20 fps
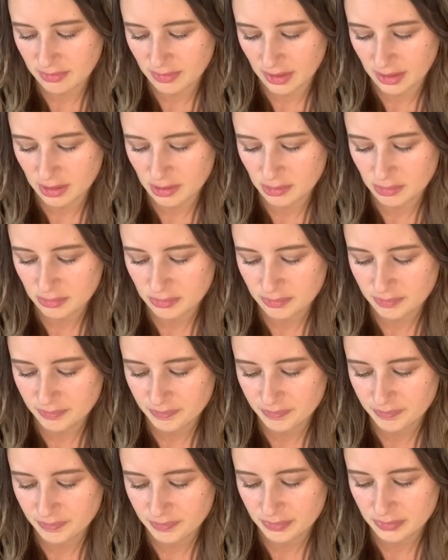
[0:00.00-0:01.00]
like
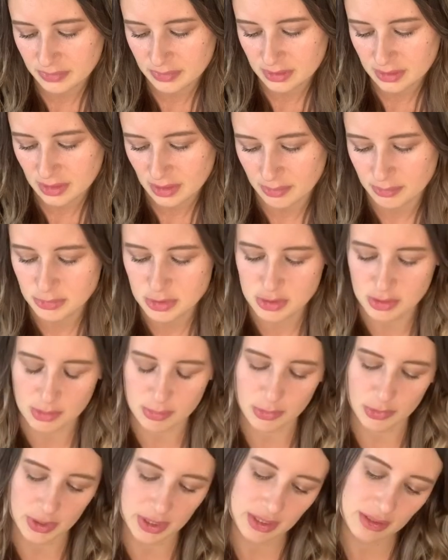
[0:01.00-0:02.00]
come to a
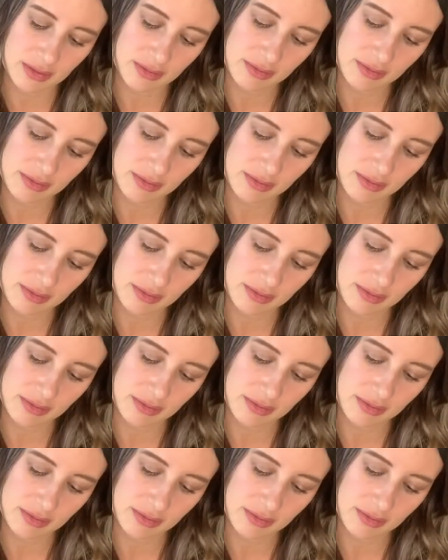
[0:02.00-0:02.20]
point.